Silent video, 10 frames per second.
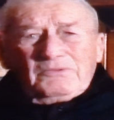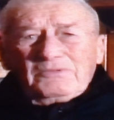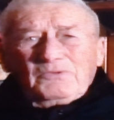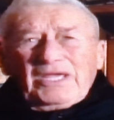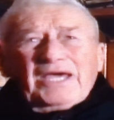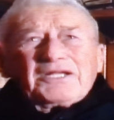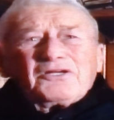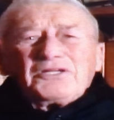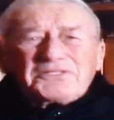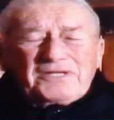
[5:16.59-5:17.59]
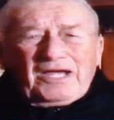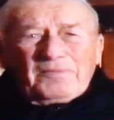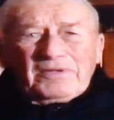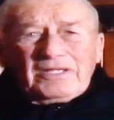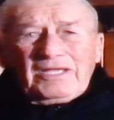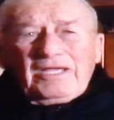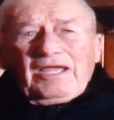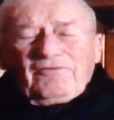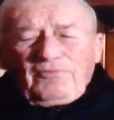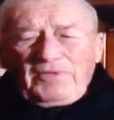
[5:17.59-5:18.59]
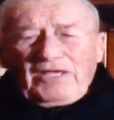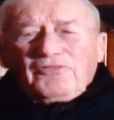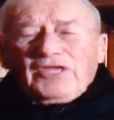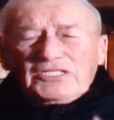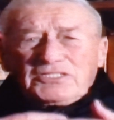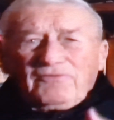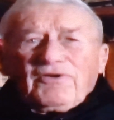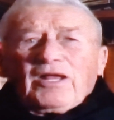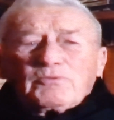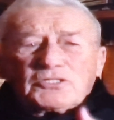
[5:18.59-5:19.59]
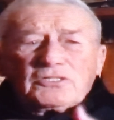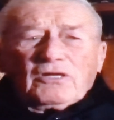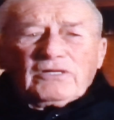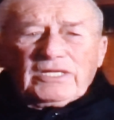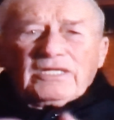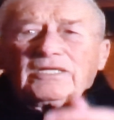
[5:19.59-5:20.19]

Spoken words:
we had a good time. And from there, things developed slowly,